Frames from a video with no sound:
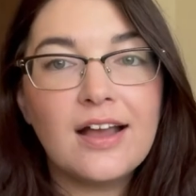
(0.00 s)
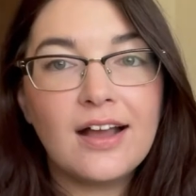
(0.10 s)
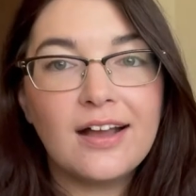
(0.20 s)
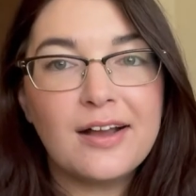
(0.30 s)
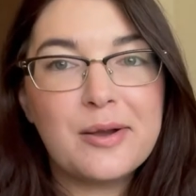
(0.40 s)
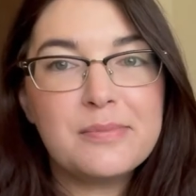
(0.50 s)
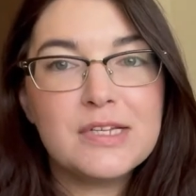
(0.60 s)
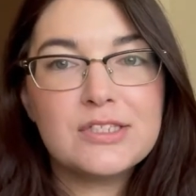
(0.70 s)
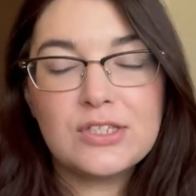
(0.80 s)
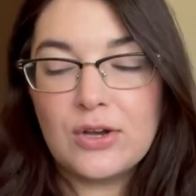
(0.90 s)
Um,
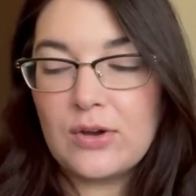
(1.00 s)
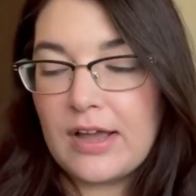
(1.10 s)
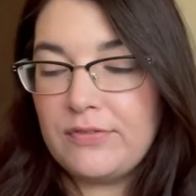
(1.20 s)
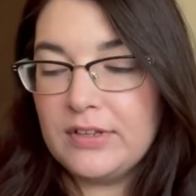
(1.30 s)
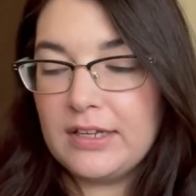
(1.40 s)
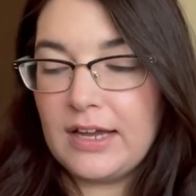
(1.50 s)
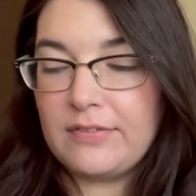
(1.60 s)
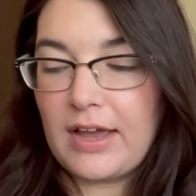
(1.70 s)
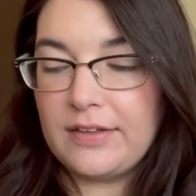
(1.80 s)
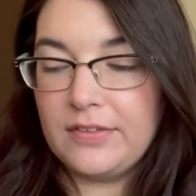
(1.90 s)
so I feel like
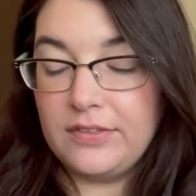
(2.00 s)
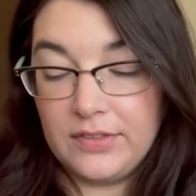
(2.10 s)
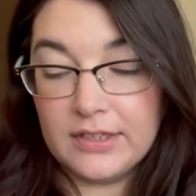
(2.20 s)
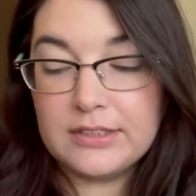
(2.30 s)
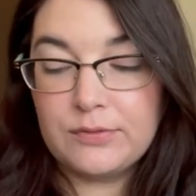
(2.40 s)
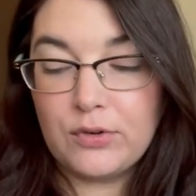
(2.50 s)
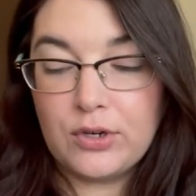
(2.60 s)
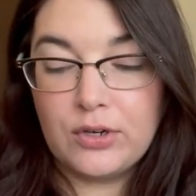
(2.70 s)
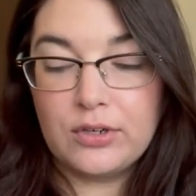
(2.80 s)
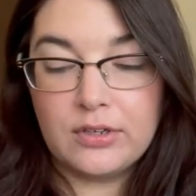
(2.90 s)
I've had this
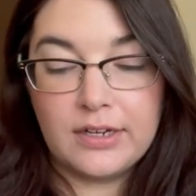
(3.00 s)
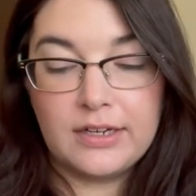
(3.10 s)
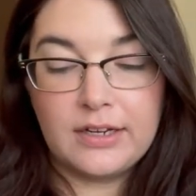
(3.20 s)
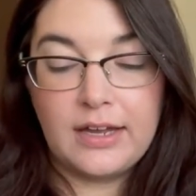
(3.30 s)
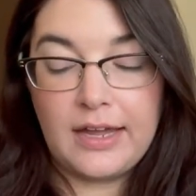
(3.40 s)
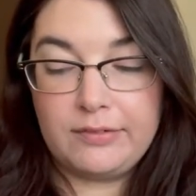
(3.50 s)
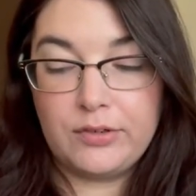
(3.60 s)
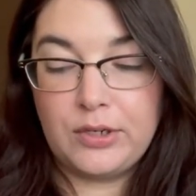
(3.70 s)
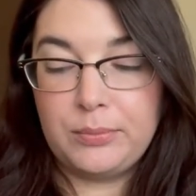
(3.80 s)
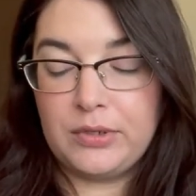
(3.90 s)
for like
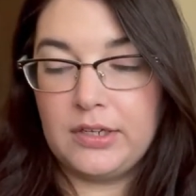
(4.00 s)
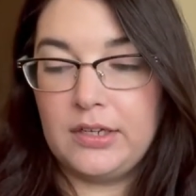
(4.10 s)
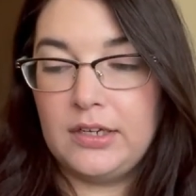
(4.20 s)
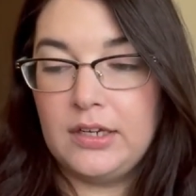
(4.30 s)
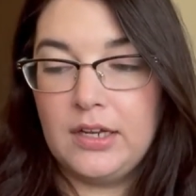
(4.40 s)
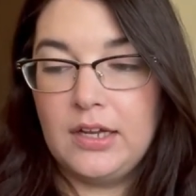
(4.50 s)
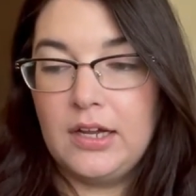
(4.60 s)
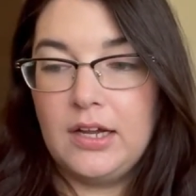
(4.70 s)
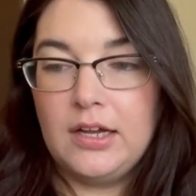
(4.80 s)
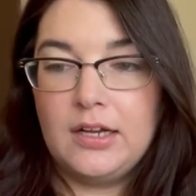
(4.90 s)
ever, but
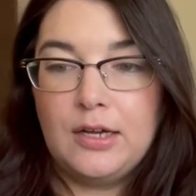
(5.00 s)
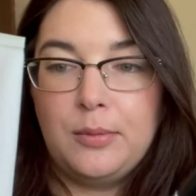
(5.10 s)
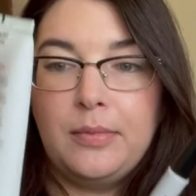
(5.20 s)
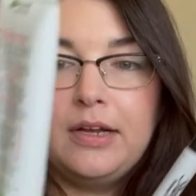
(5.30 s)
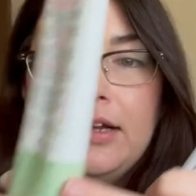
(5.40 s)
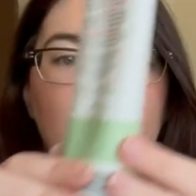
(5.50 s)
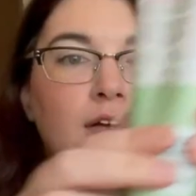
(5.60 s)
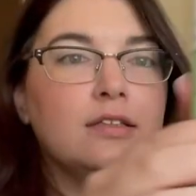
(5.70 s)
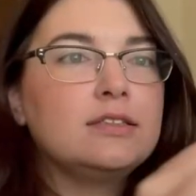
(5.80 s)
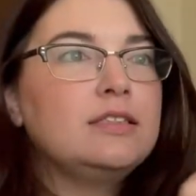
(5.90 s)
um,
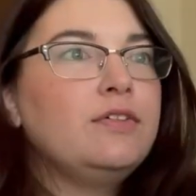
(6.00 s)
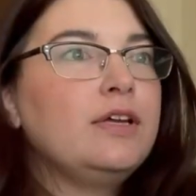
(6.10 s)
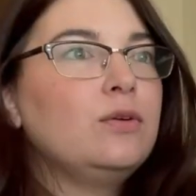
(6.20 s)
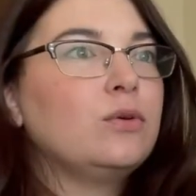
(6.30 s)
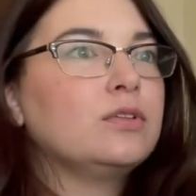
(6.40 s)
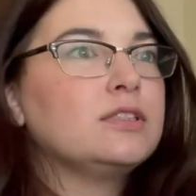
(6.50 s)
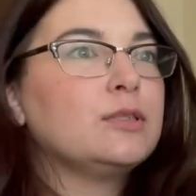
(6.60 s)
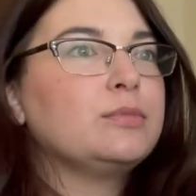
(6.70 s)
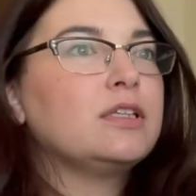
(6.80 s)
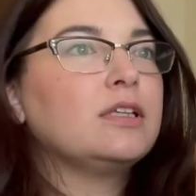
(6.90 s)
see if I can hold this
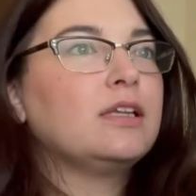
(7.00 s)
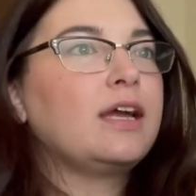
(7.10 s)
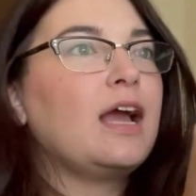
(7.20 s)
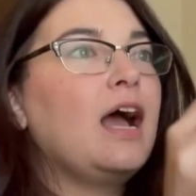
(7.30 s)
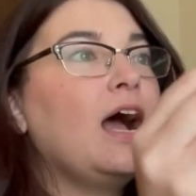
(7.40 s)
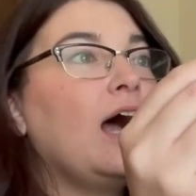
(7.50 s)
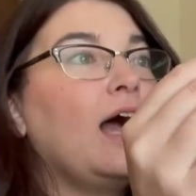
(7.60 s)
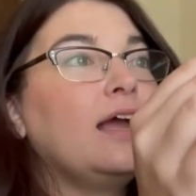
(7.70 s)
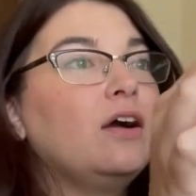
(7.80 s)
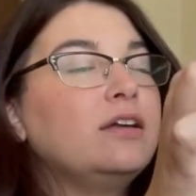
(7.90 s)
up to the light.
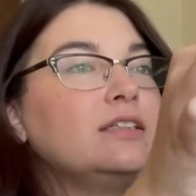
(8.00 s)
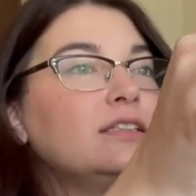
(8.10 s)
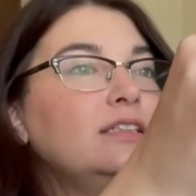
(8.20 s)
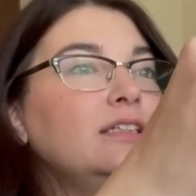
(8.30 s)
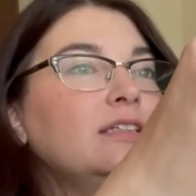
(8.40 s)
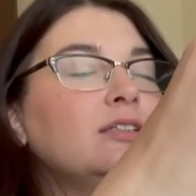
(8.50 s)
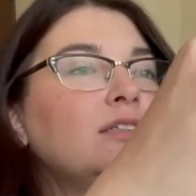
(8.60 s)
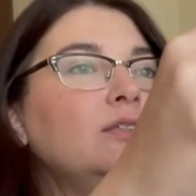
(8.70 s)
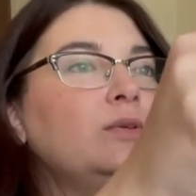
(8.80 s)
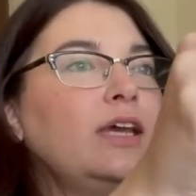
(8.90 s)
I honestly,
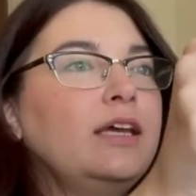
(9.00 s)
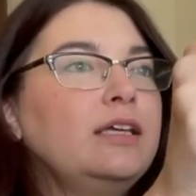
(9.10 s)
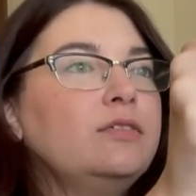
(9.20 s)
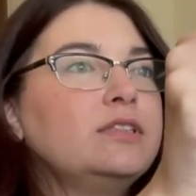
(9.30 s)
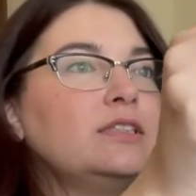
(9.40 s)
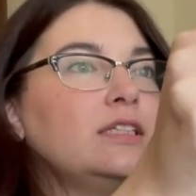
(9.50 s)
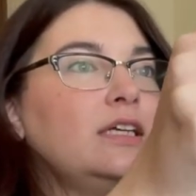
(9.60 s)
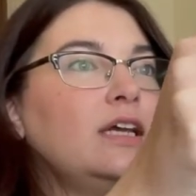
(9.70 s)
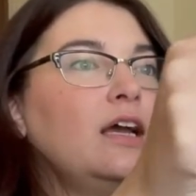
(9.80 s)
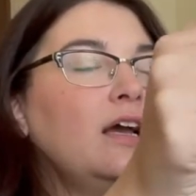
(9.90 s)
you can't even see.